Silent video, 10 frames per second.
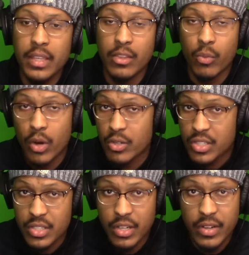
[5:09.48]
the Roche
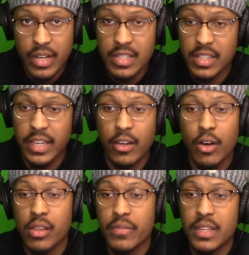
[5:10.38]
series. Like
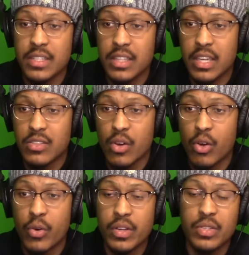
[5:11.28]
all of these things are
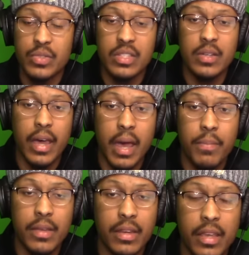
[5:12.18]
going to still
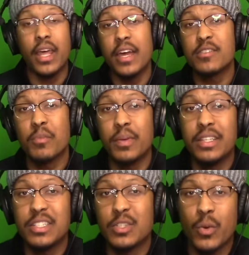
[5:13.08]
happen. To answer
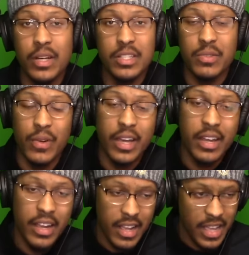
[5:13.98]
PG's question,
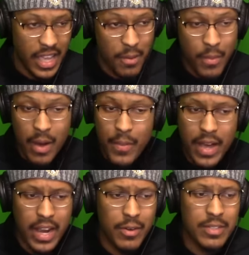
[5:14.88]
right? In my
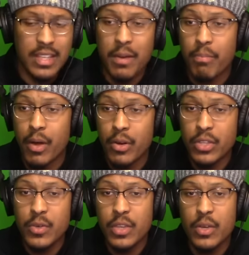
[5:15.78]
mind, I was like, bro,
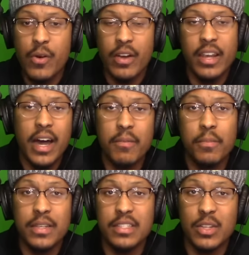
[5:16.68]
you you are not
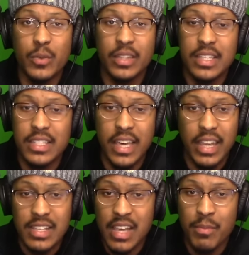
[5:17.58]
missing with these
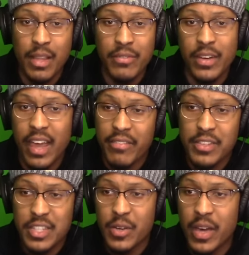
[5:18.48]
edits. I'm loving every
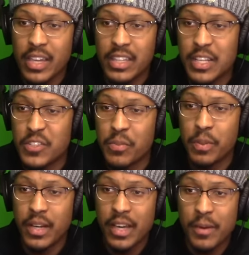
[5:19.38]
single edit that you
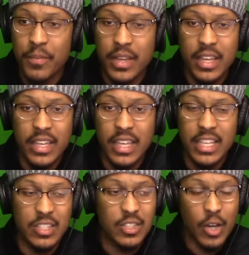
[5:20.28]
put up.
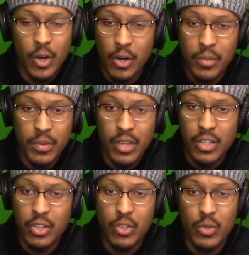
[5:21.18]
It's dope.
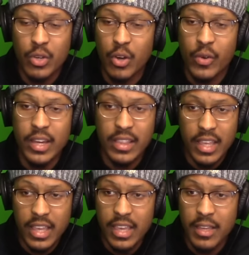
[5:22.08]
You're doing a great
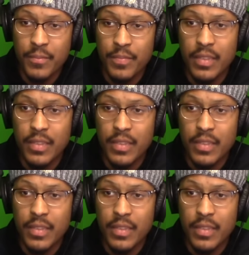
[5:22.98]
thing.